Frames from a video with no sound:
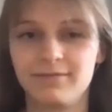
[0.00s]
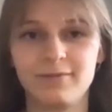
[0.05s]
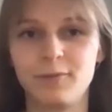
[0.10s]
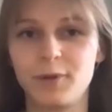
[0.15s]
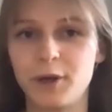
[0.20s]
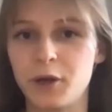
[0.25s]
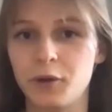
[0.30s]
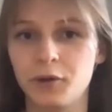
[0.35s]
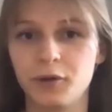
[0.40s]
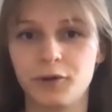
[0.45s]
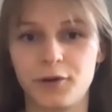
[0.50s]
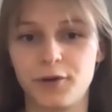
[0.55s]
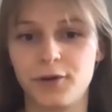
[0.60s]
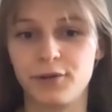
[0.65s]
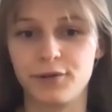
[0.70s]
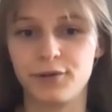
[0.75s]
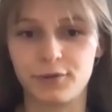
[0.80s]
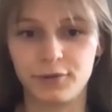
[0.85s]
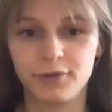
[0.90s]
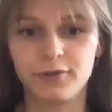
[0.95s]
We all
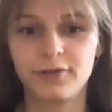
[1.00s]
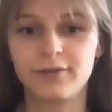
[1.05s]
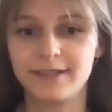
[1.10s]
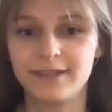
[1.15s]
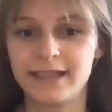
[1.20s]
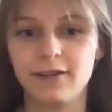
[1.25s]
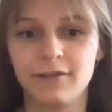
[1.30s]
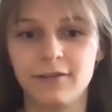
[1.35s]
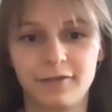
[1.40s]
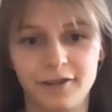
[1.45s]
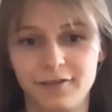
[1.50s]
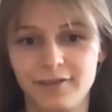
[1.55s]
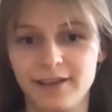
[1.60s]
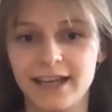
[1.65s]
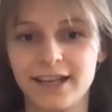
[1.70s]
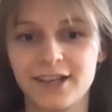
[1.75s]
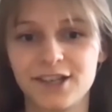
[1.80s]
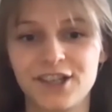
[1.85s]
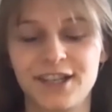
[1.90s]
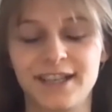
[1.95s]
go through
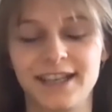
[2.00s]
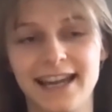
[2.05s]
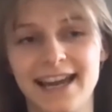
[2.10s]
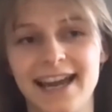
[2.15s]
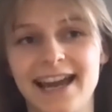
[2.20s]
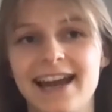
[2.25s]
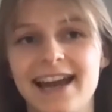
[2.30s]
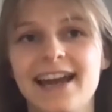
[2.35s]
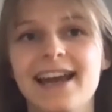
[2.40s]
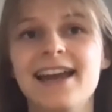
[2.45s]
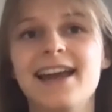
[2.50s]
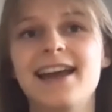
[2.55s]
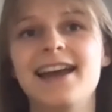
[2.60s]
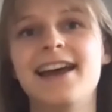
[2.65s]
self-reflection, yeah.